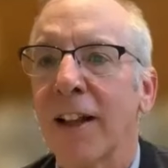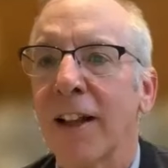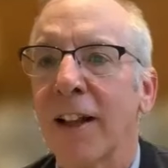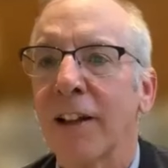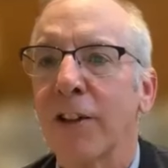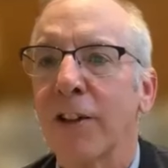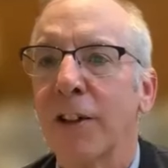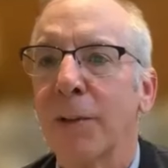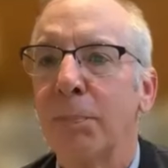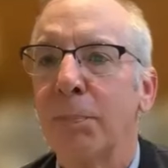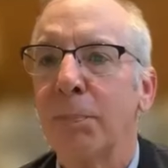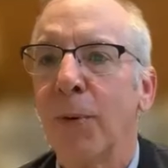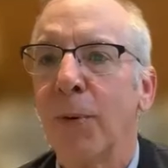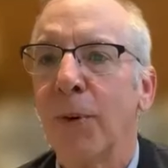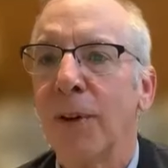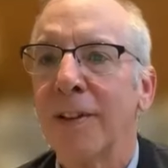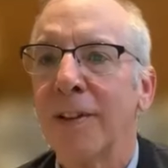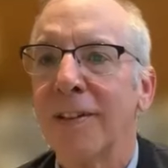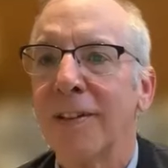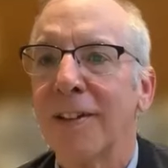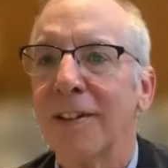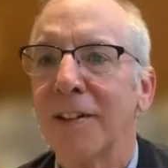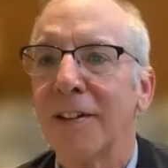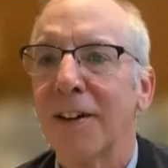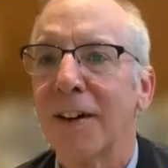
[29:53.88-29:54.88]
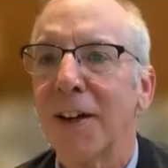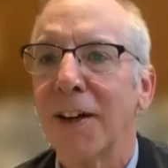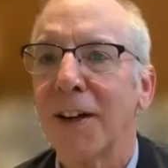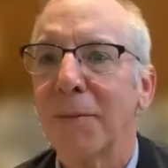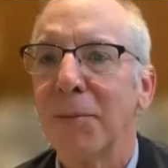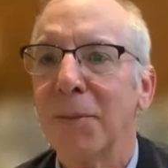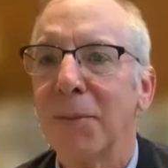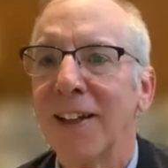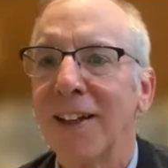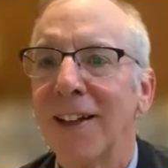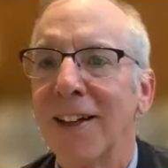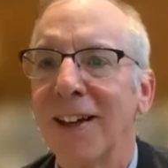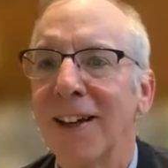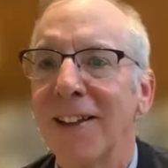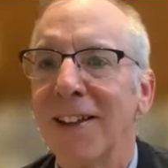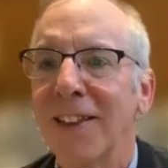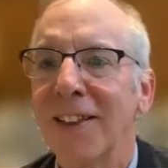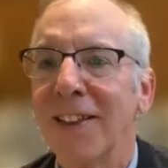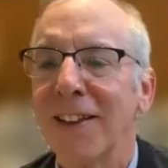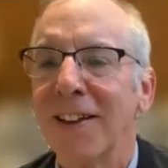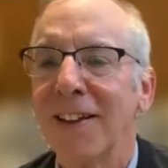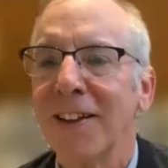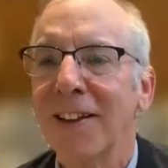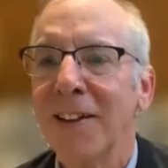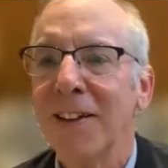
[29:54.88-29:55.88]
a lot of good points yeah. there. I, I
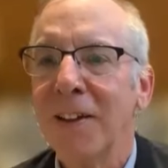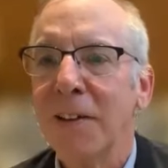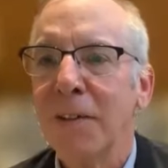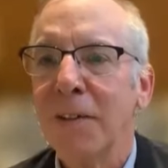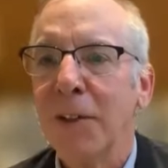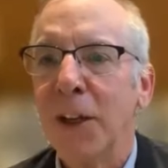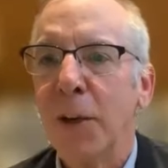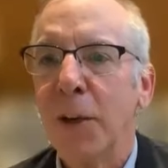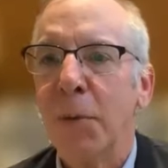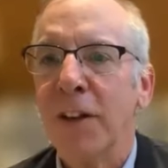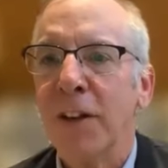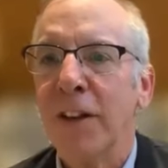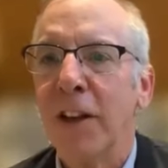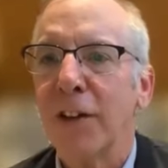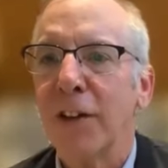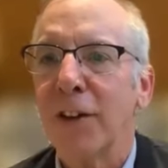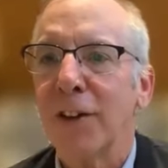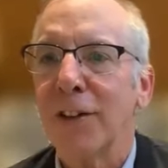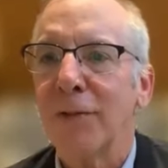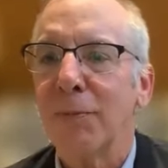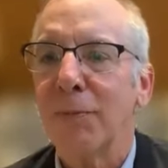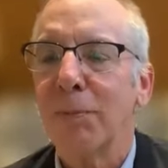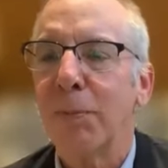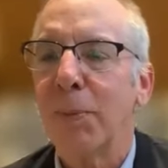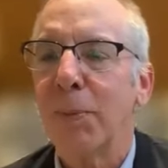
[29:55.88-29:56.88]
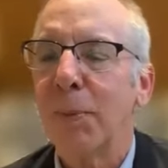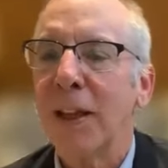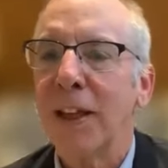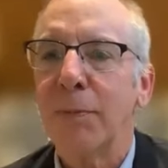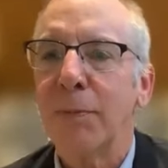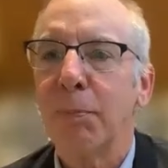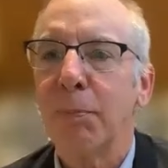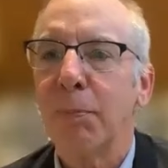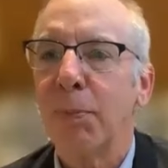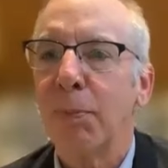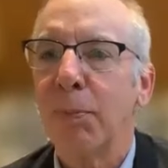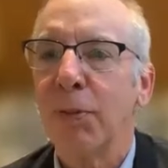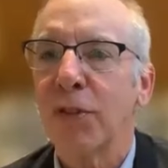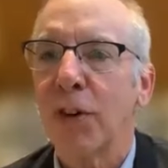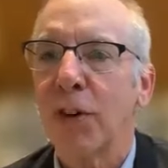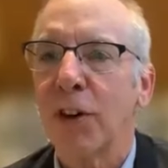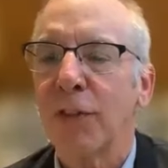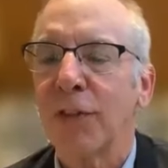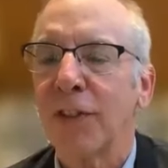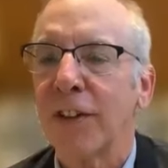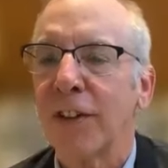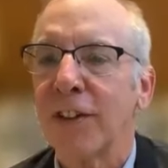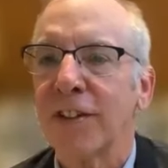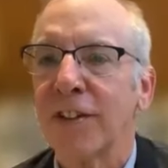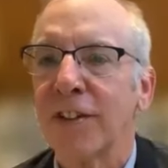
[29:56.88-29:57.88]
think you know another big sort
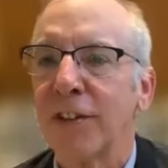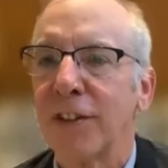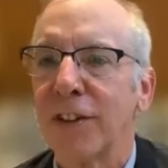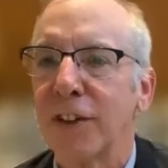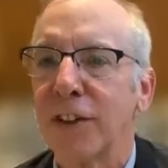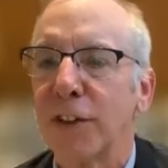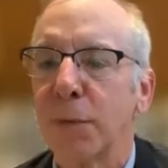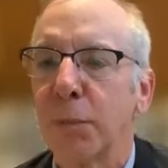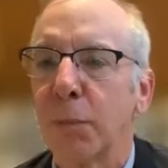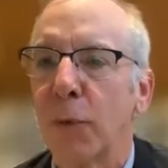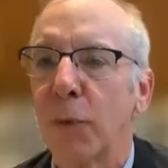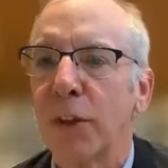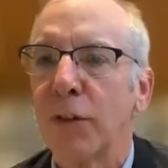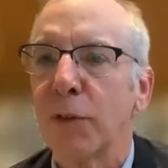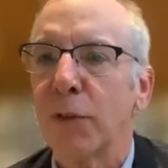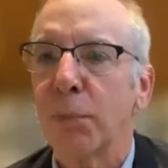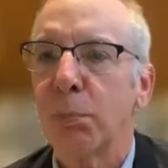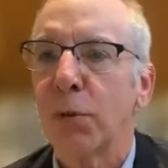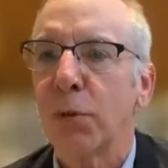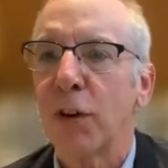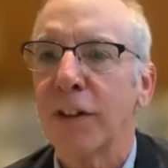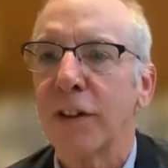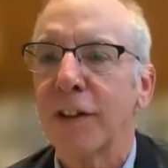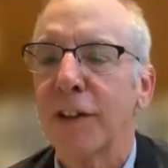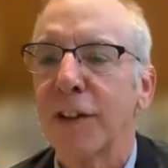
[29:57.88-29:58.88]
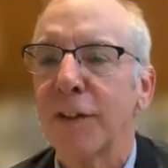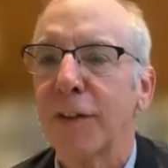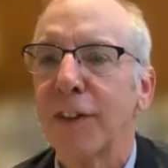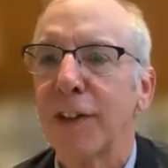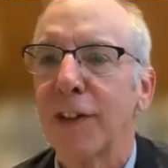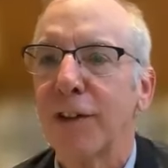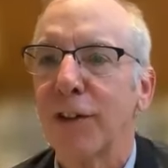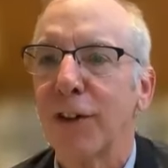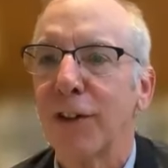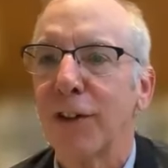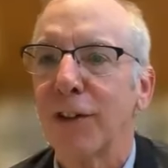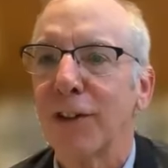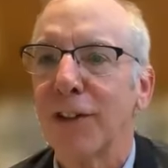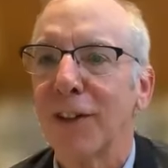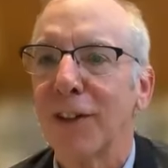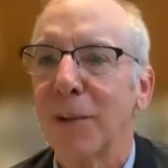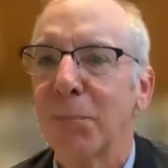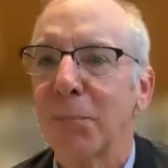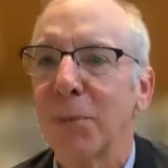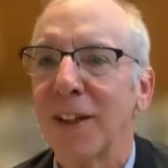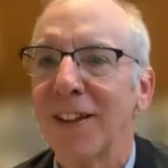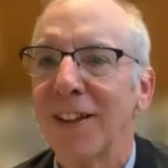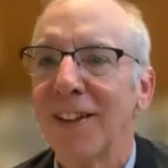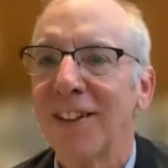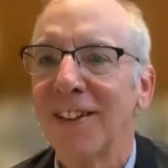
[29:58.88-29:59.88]
of uncertainty is what's productivity growth going to
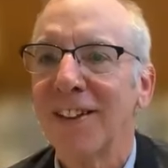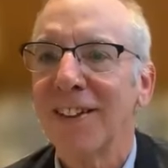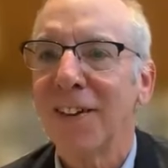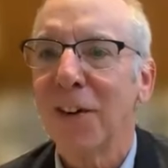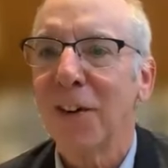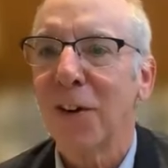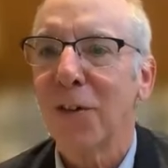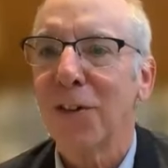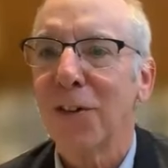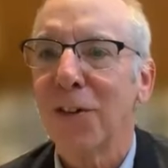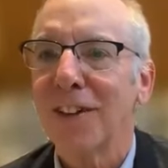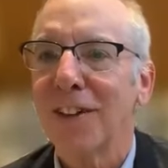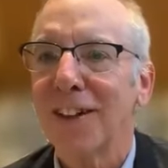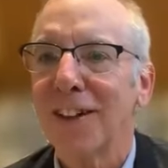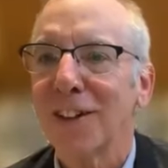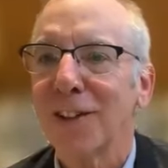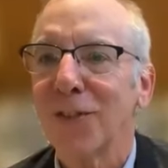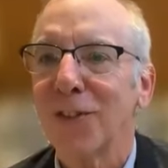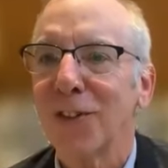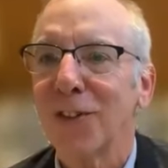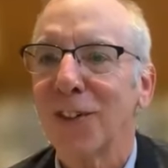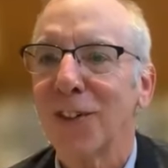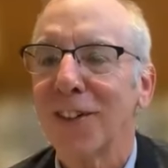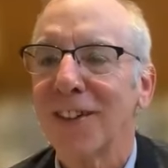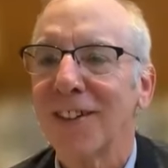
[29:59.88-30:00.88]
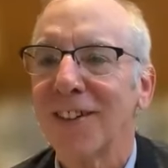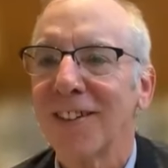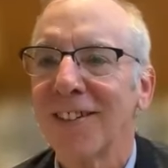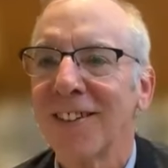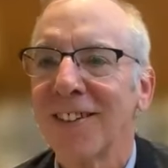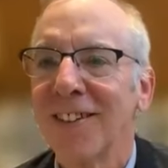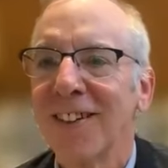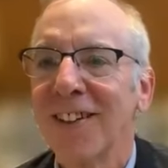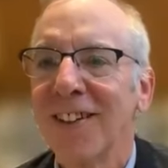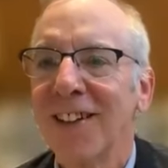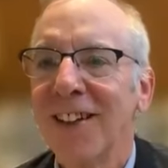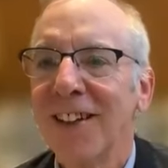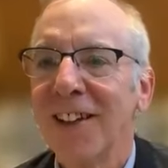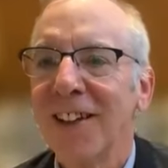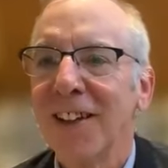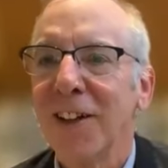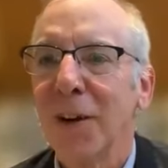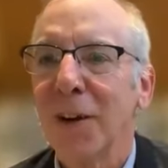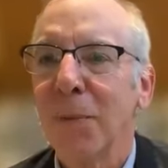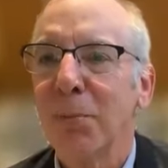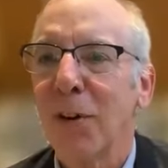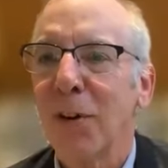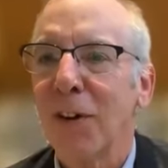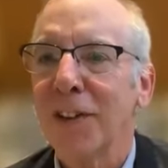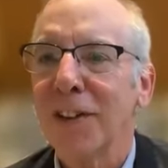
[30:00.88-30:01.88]
be over the next few years you
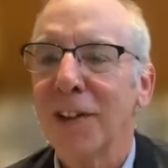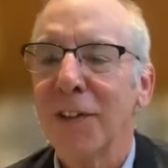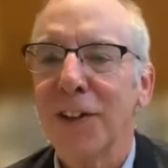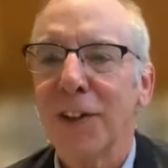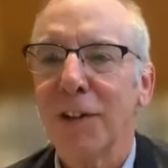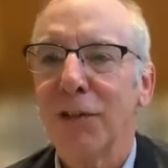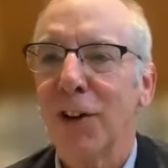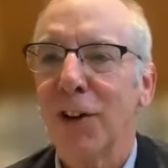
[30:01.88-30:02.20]
know, productivity